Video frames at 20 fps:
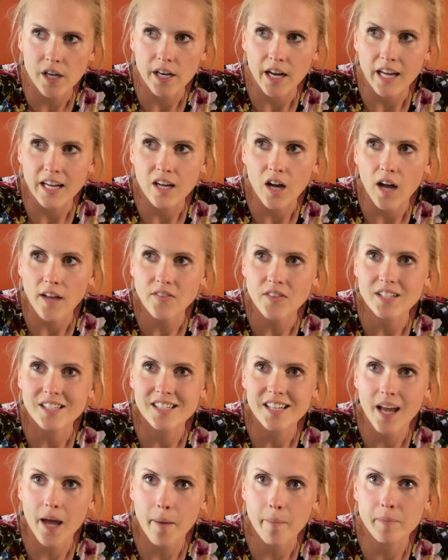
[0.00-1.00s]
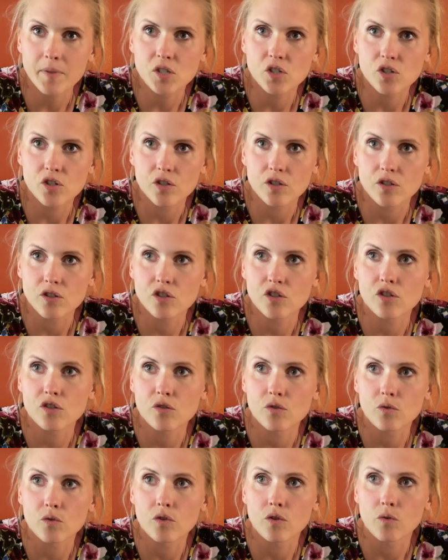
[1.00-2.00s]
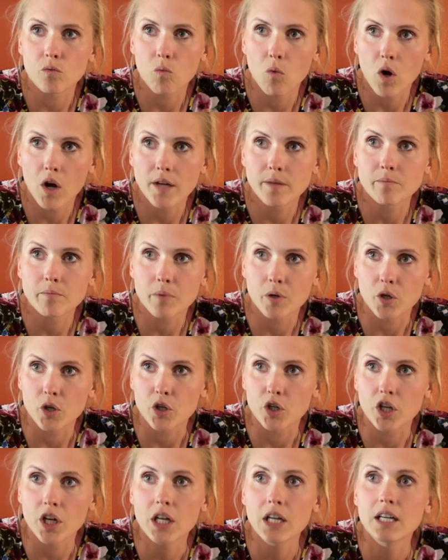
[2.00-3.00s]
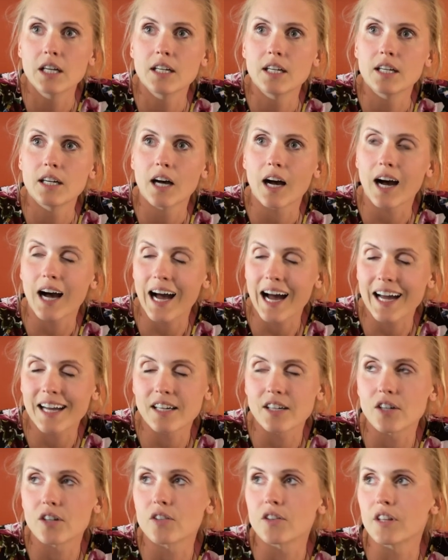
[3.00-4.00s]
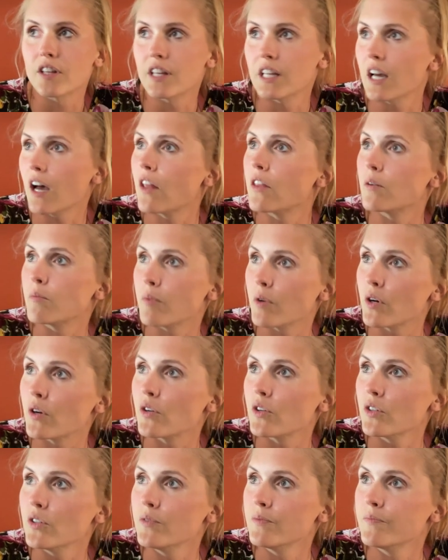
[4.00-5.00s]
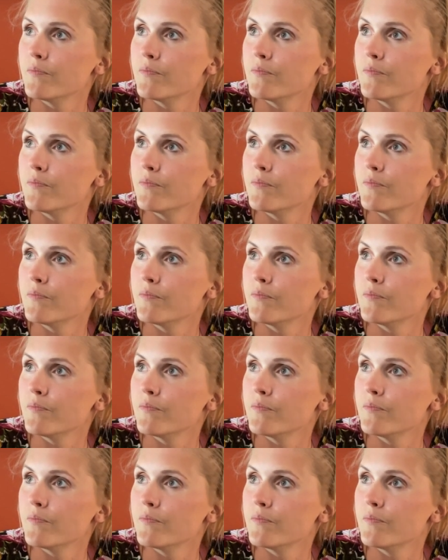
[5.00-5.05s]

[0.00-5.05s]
and I got the temperature to the one bird higher than the other bird.